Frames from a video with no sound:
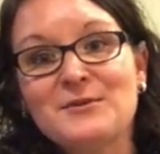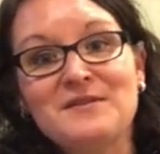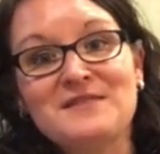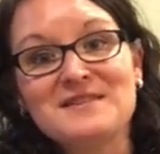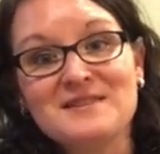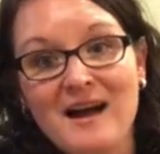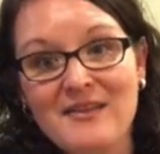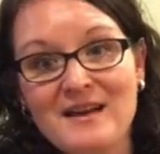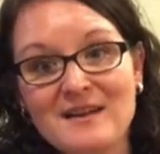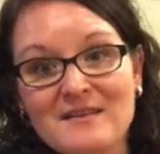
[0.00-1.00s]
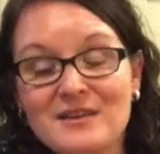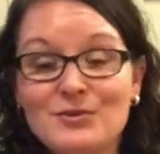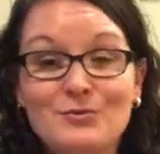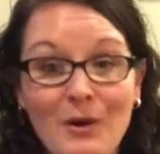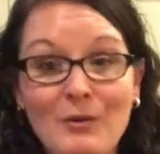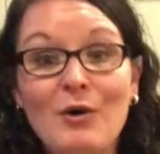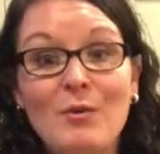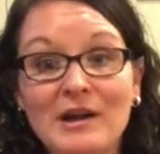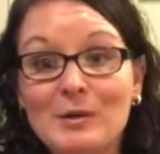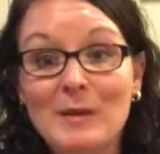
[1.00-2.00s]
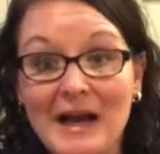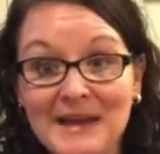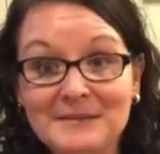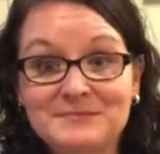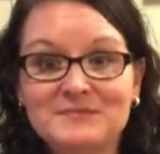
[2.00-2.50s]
If it's not there, then you don't know what you're buying.